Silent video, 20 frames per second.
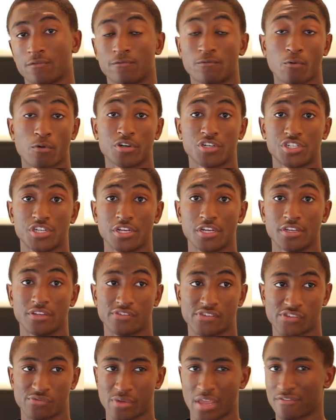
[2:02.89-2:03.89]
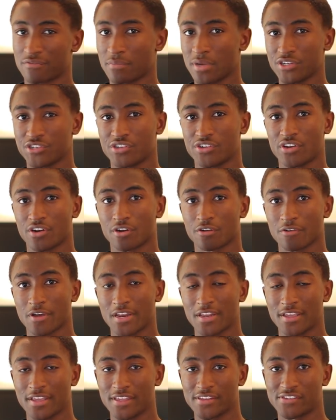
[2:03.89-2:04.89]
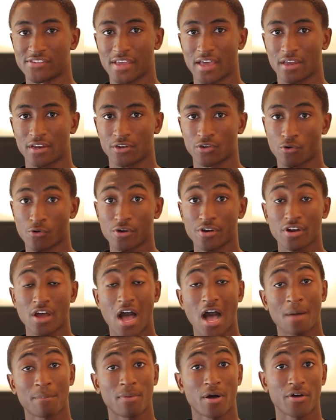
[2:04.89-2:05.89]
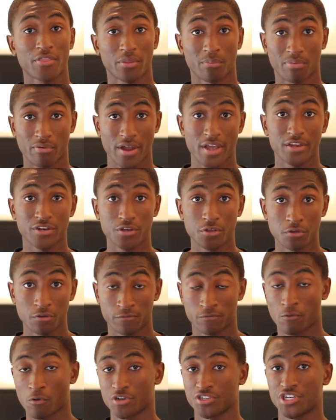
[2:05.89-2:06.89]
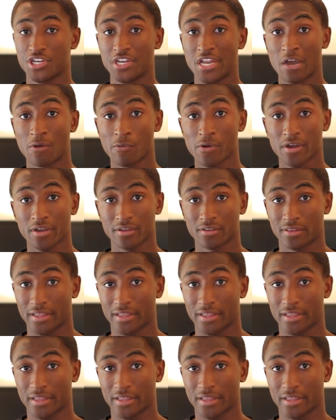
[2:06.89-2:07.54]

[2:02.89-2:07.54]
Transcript: 4G, since we haven't mentioned it already, is that in order to hop on the brand new 4G network,